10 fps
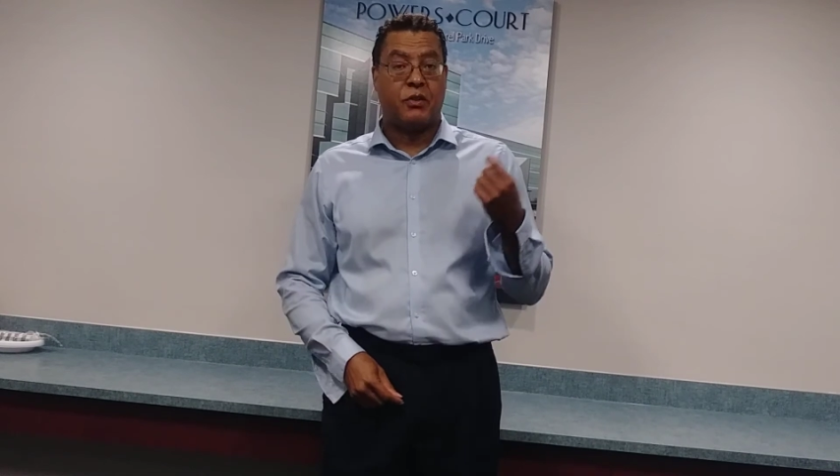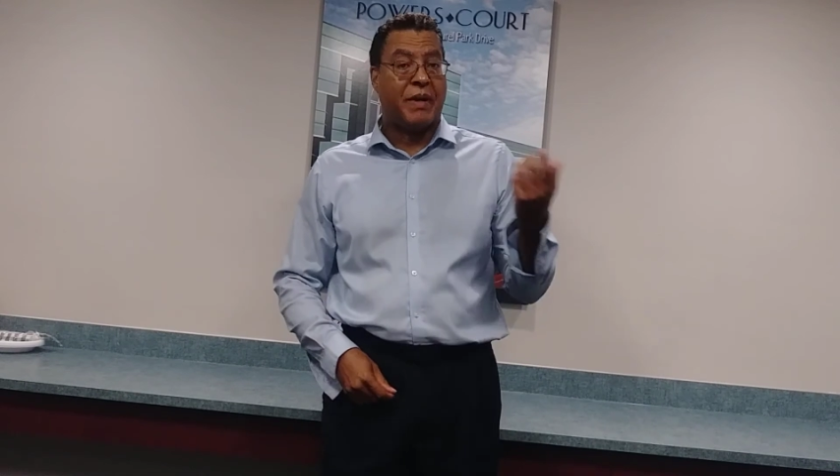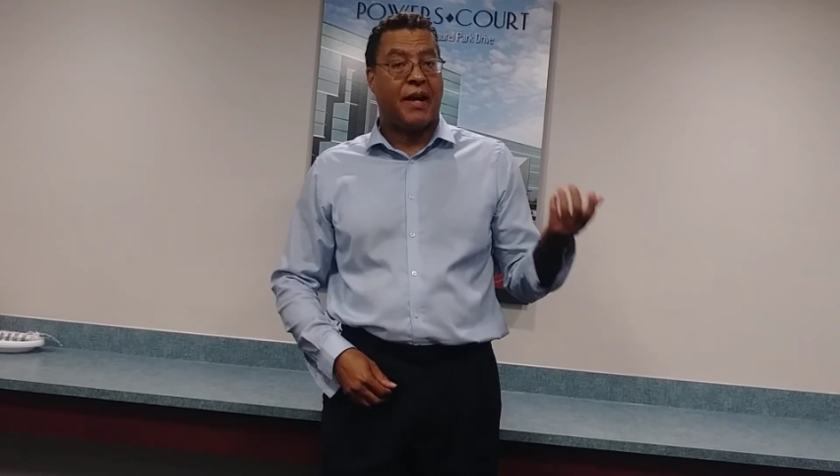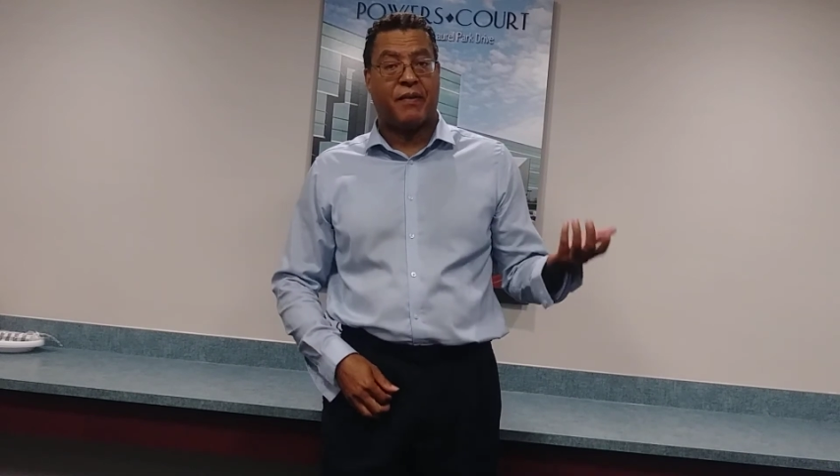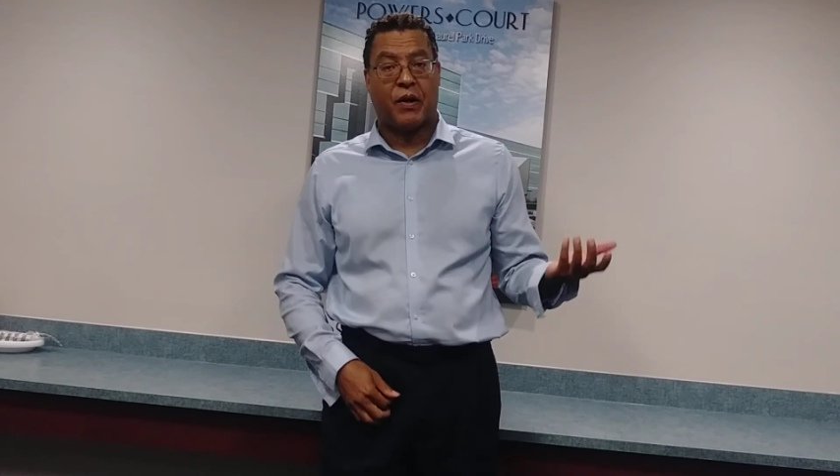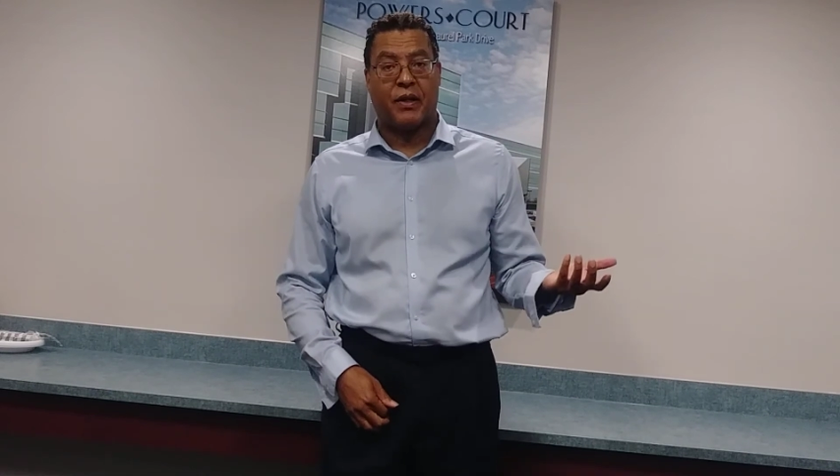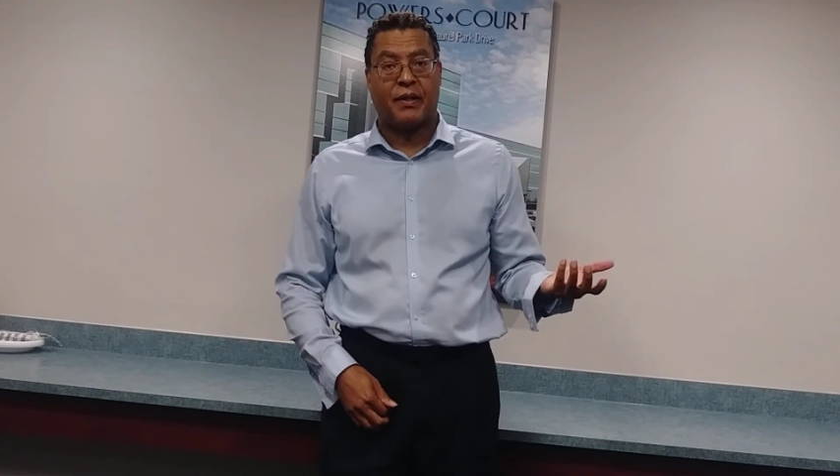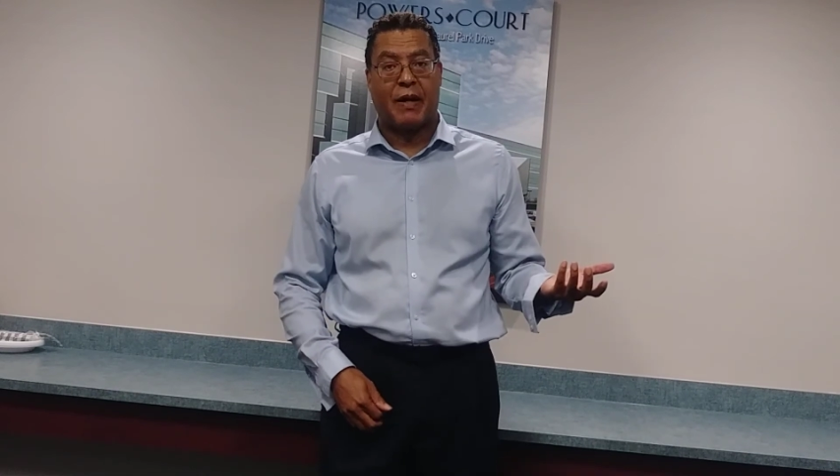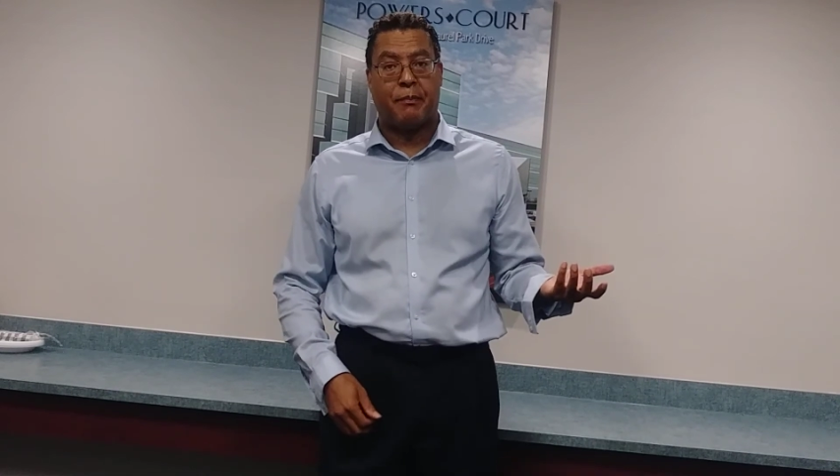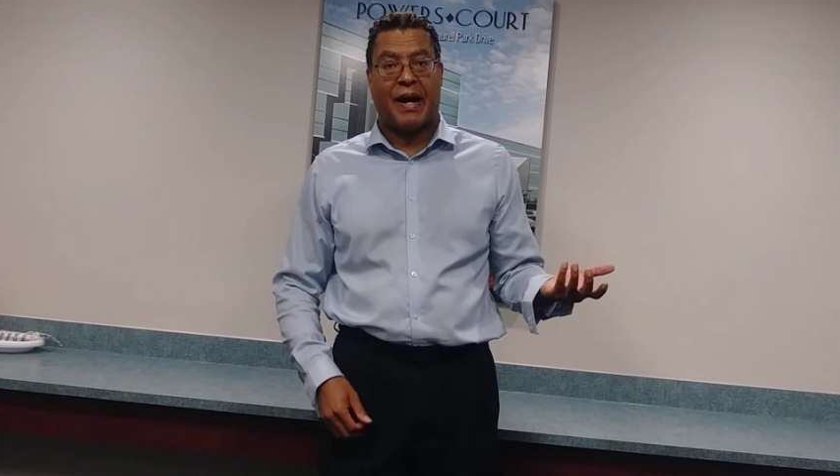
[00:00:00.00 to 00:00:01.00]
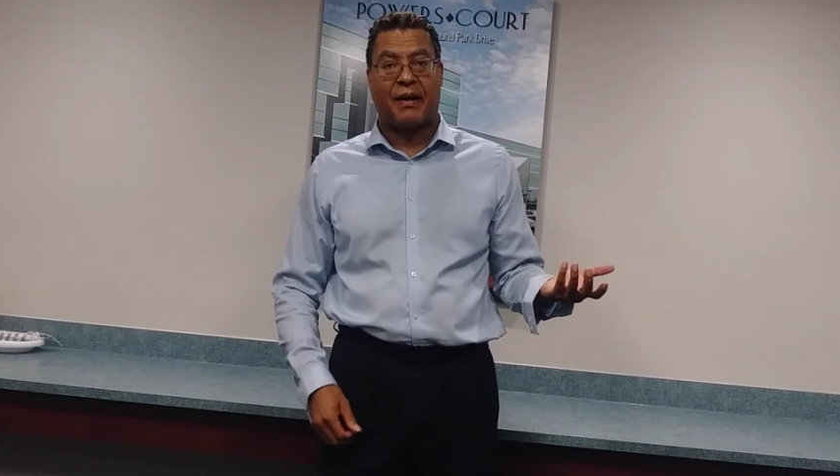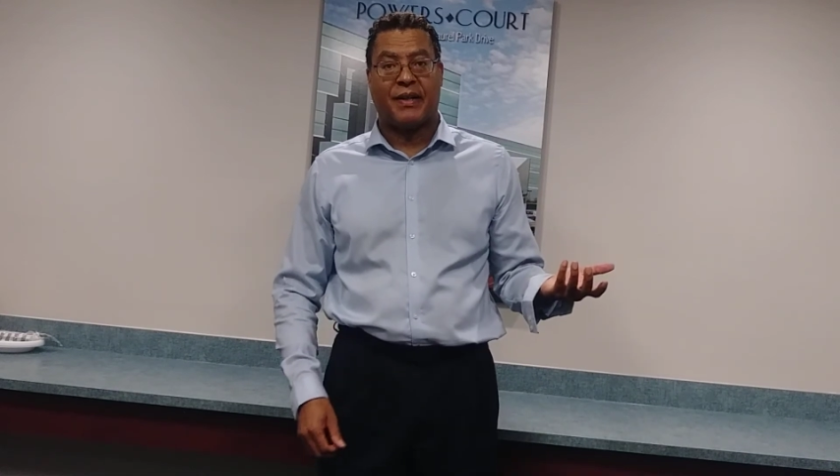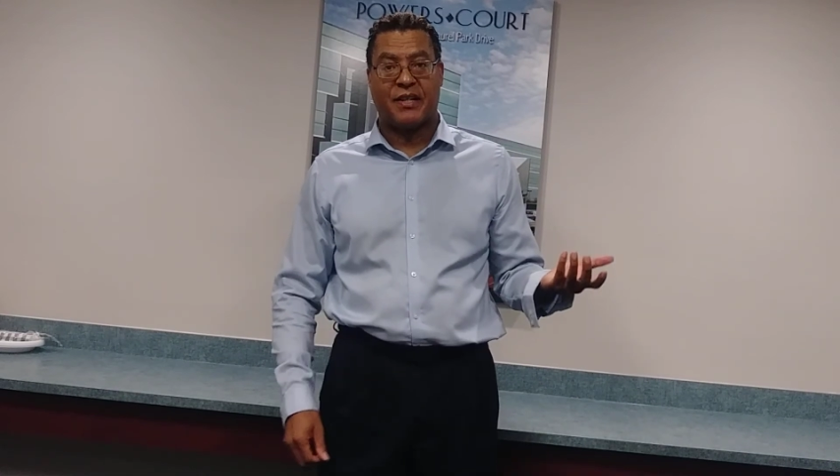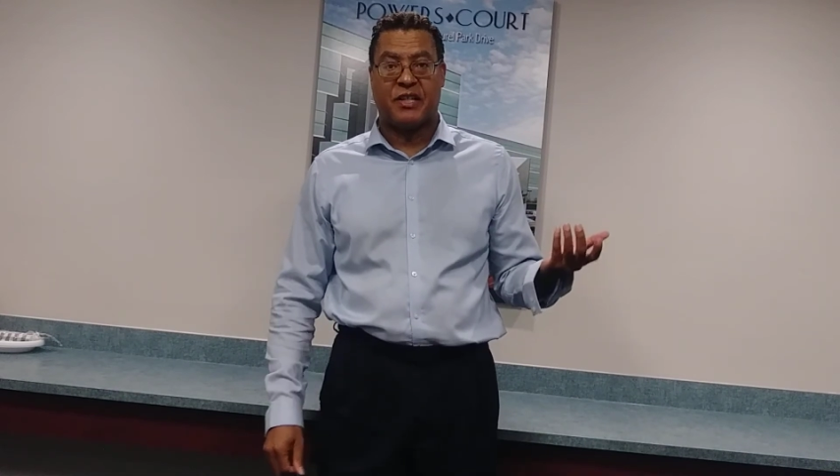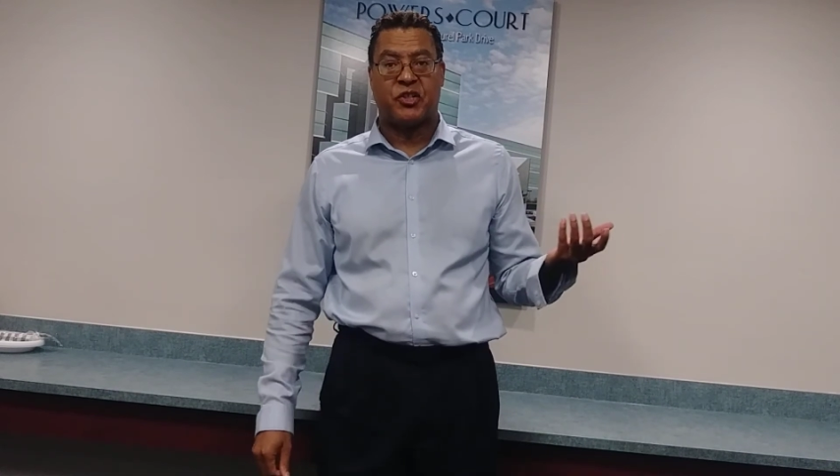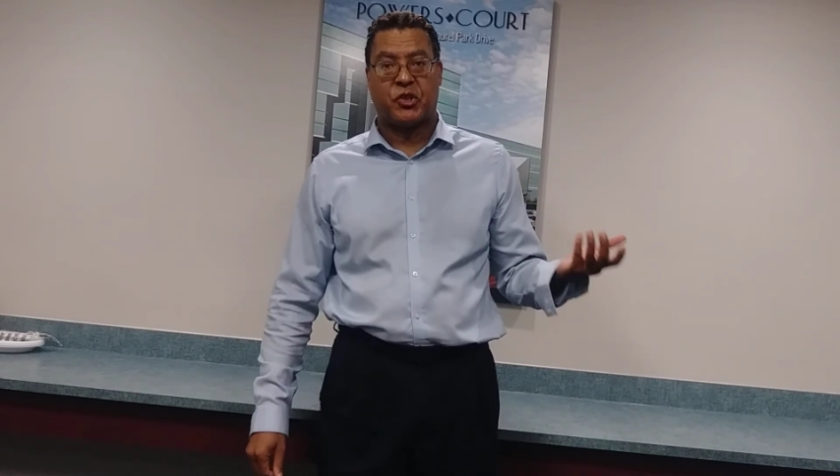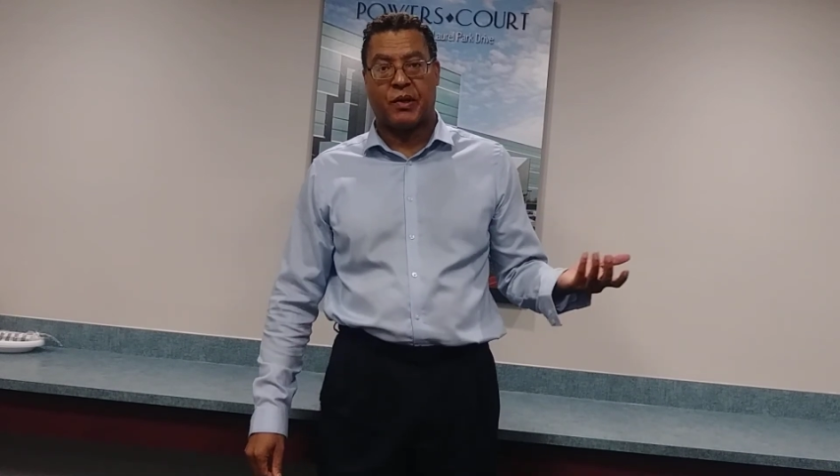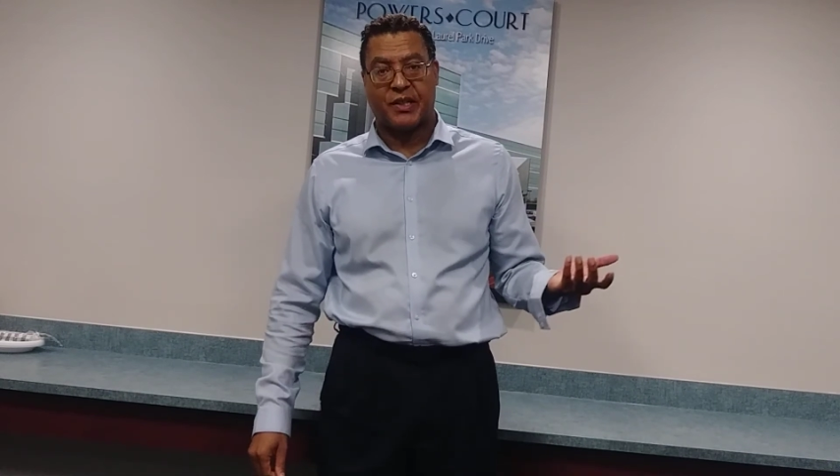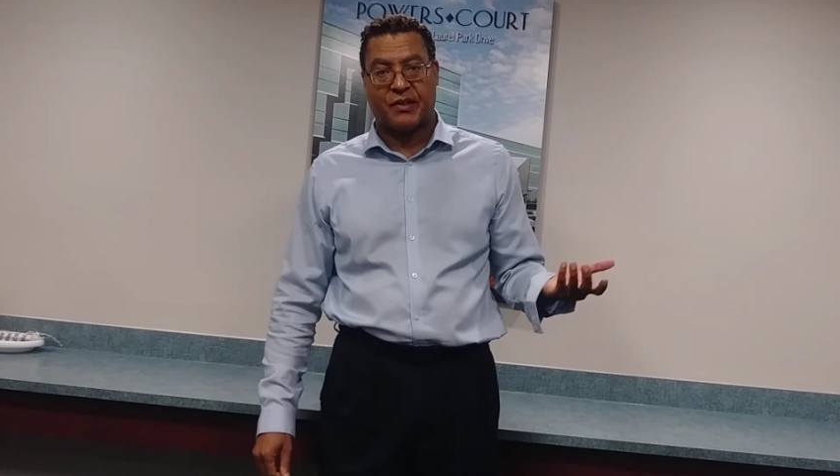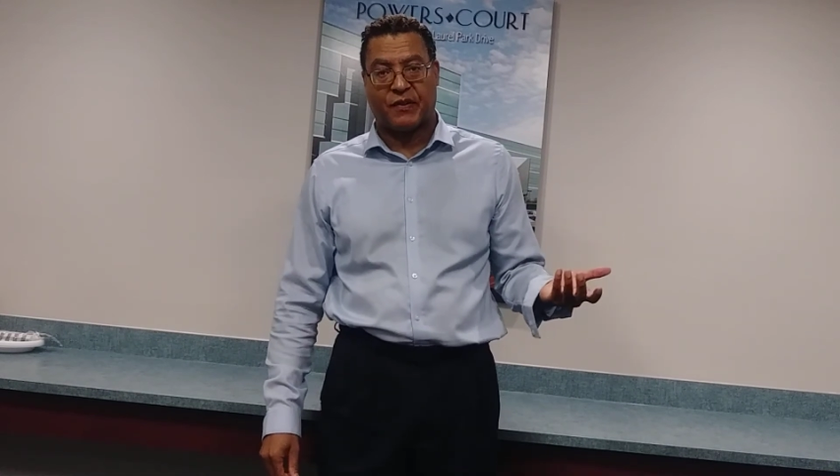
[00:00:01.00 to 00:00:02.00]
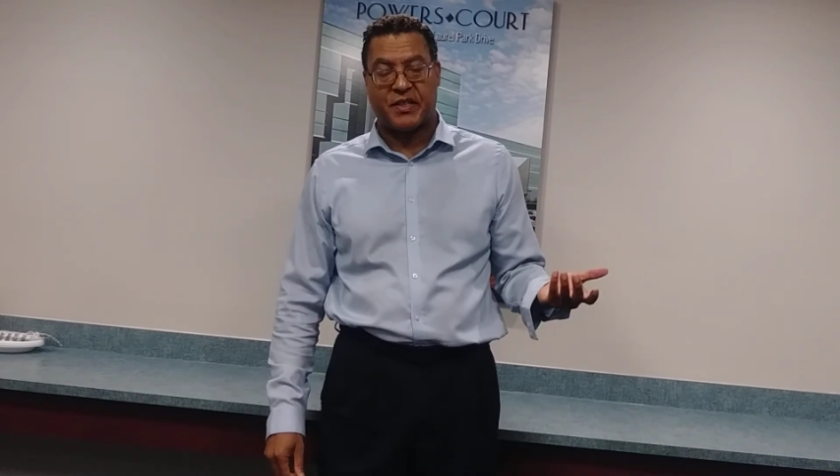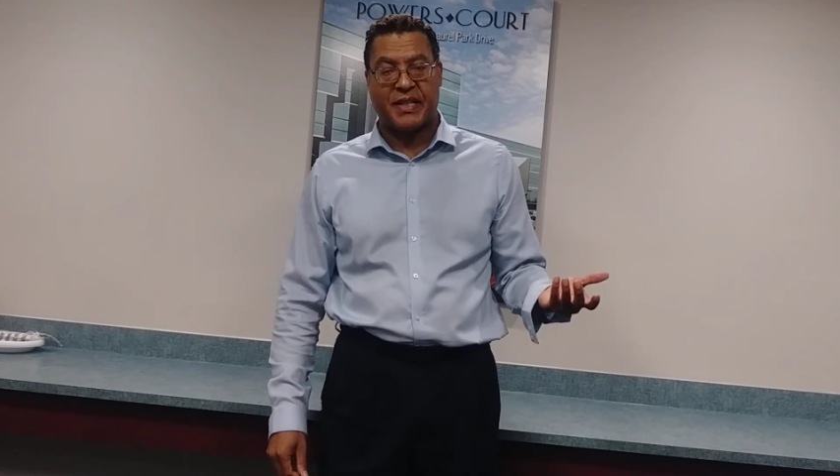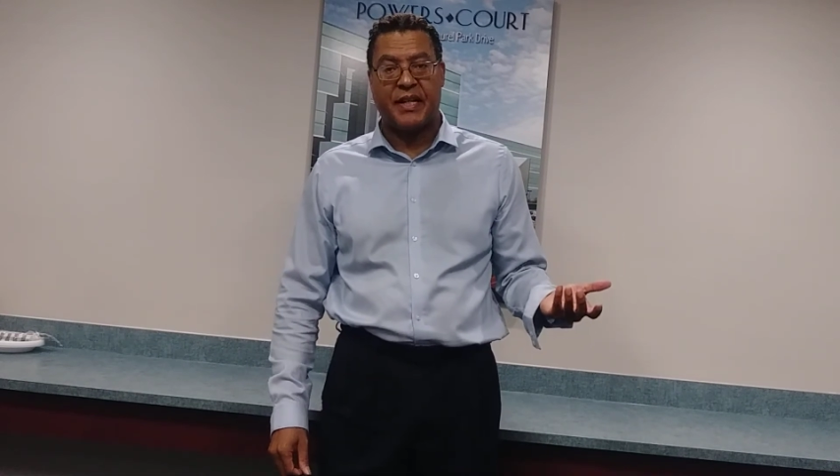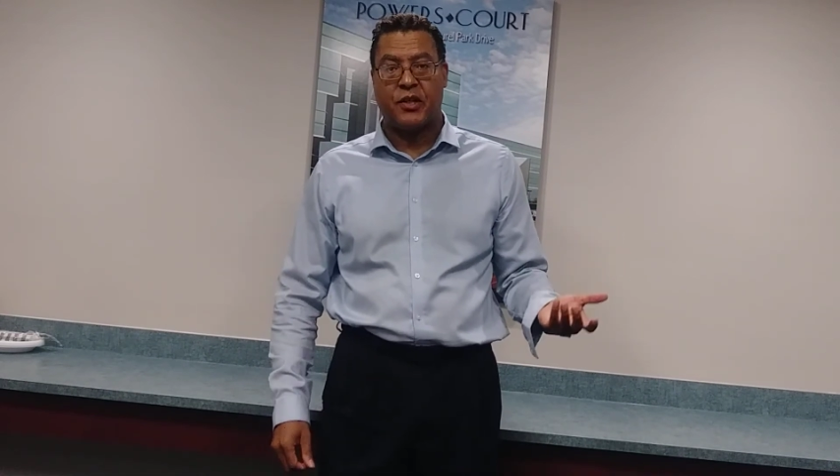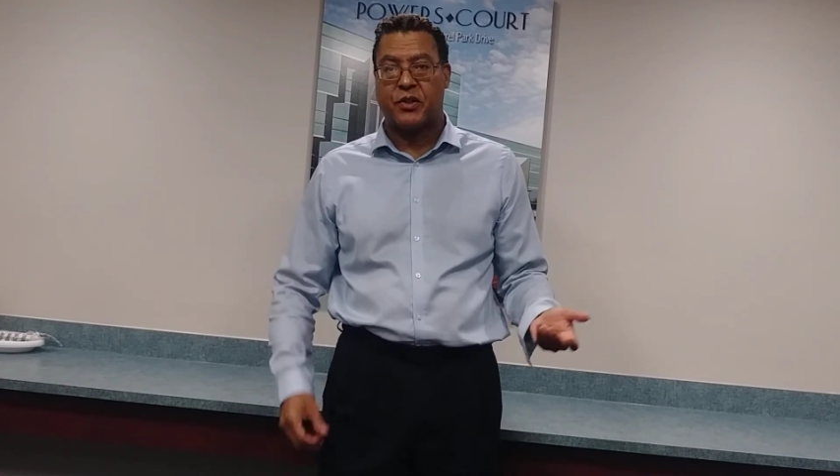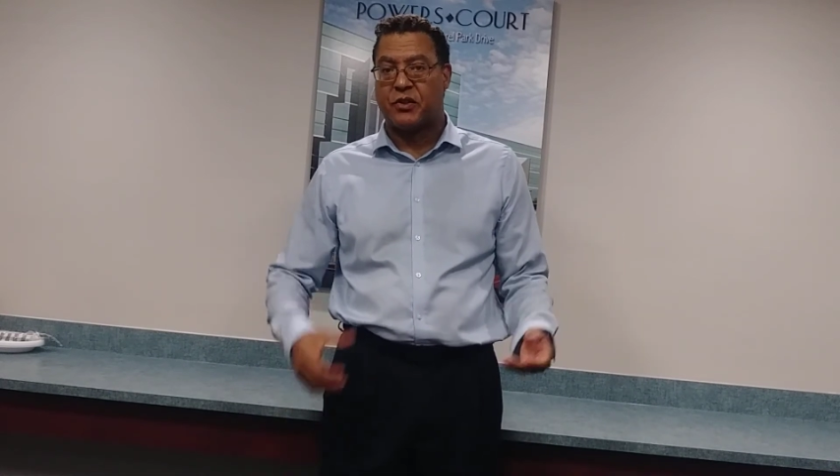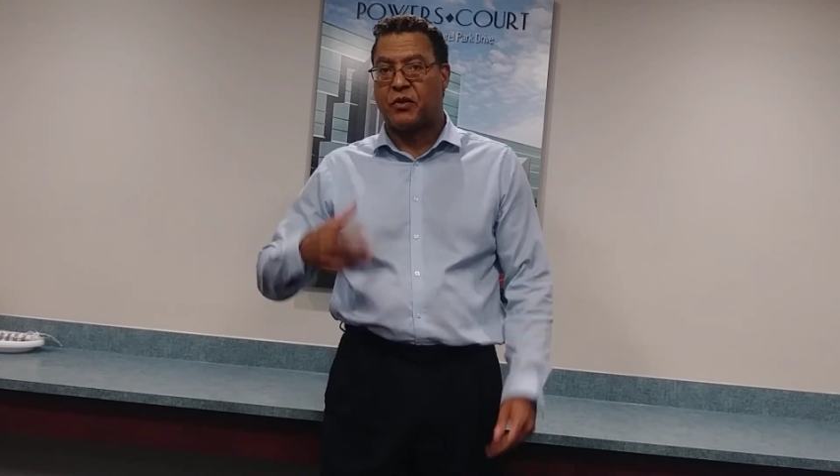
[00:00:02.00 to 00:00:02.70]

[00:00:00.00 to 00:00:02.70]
You may have heard about it as insurance for seniors.